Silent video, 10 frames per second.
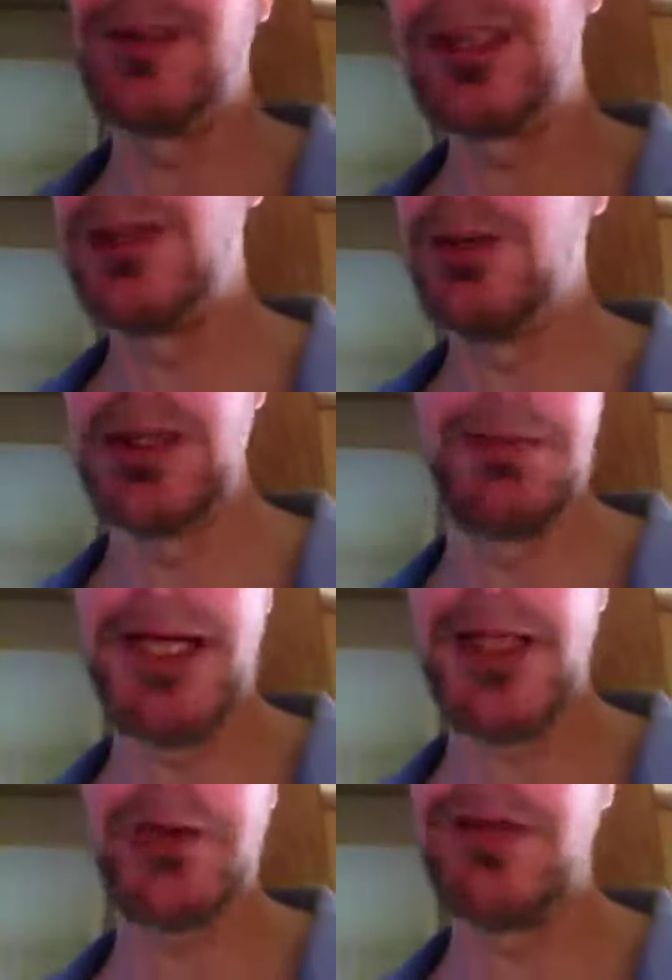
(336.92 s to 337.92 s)
use the
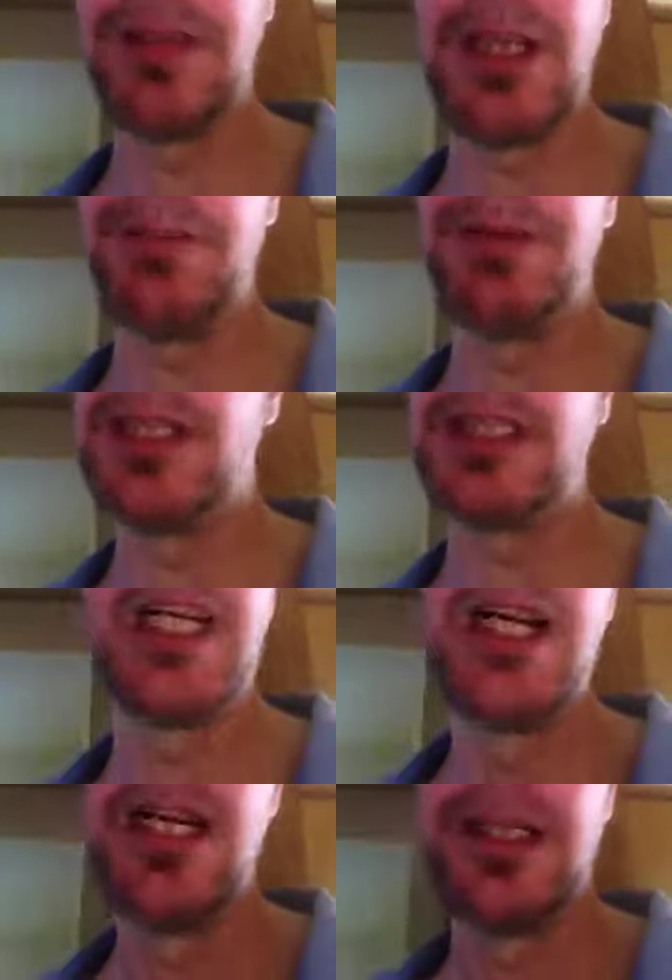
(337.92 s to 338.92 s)
microwave again. Plus,
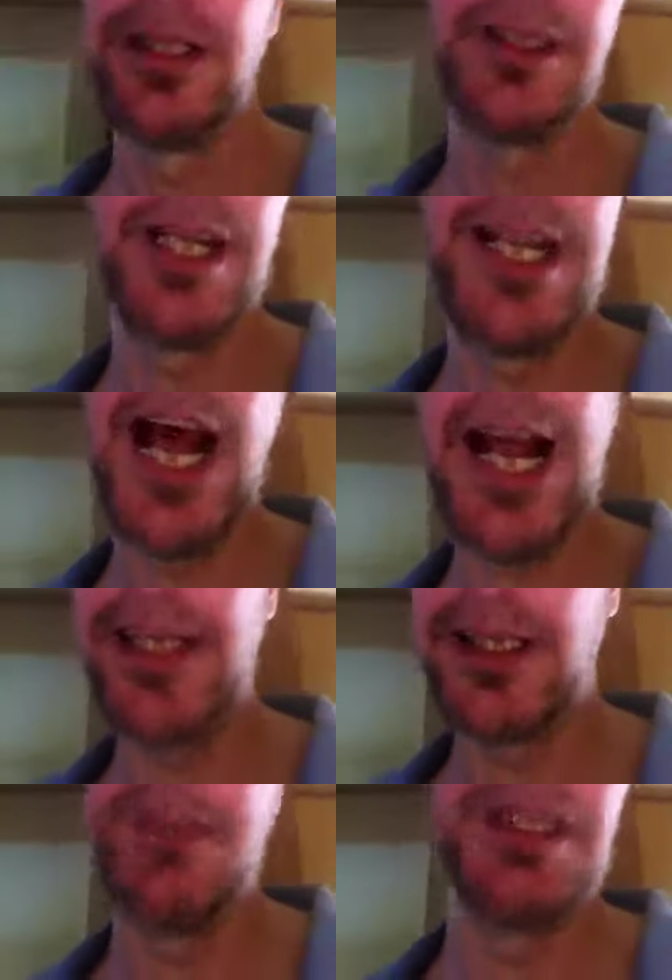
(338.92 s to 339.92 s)
they're gonna die.
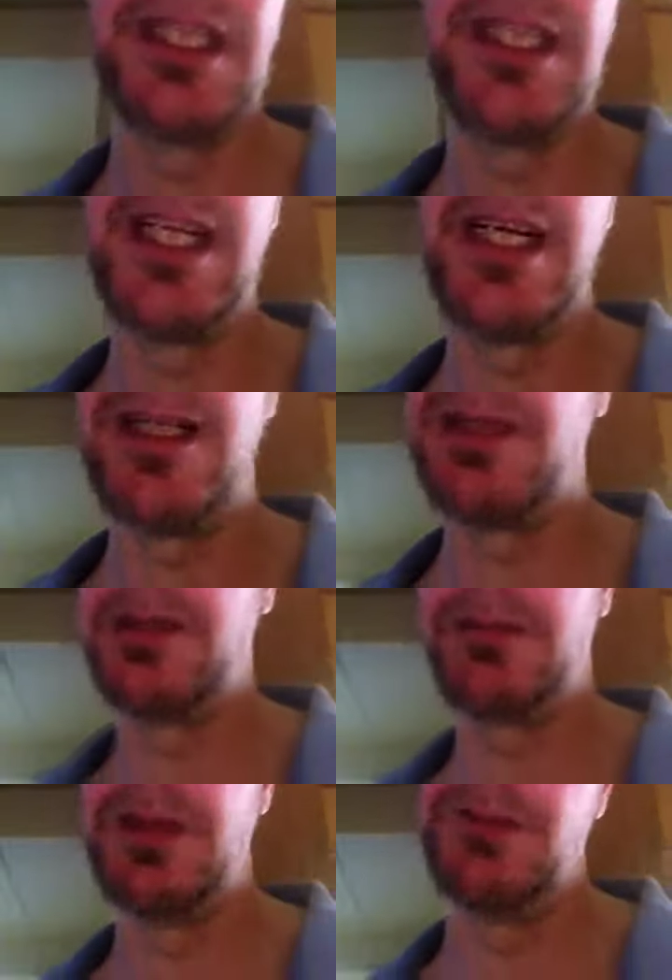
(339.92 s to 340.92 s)
They're gonna be in there,
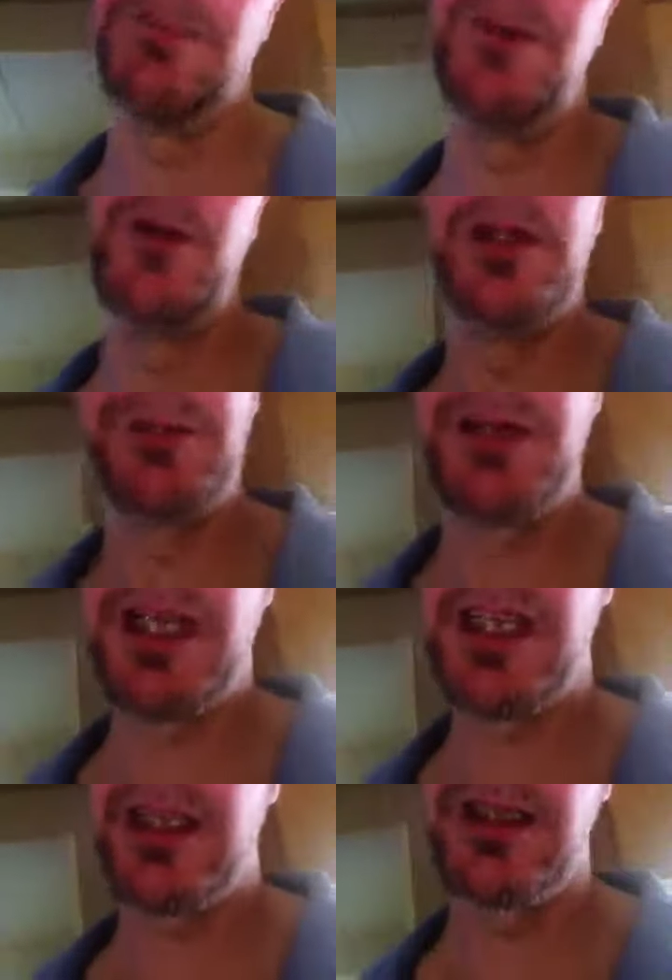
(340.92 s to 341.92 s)
and your food's
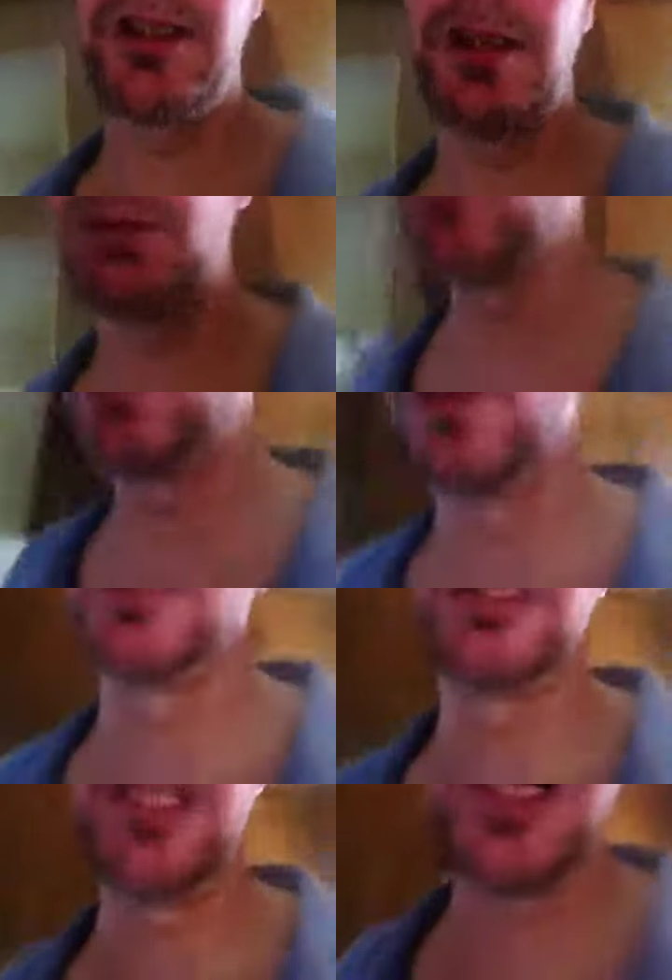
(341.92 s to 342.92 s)
probably getting cooked with
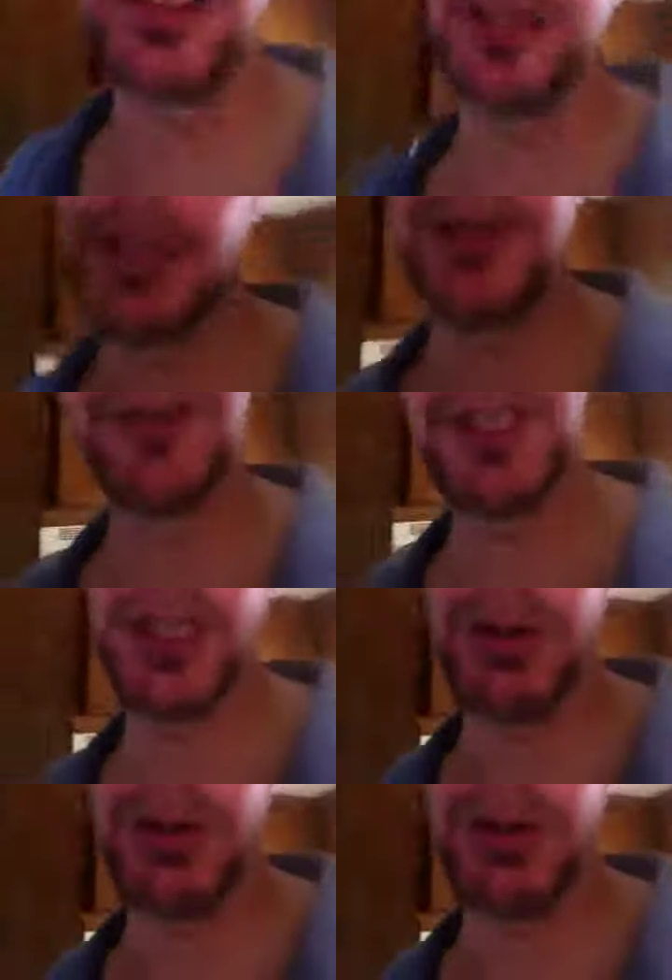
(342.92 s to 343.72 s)
roaches on it, and that's fucking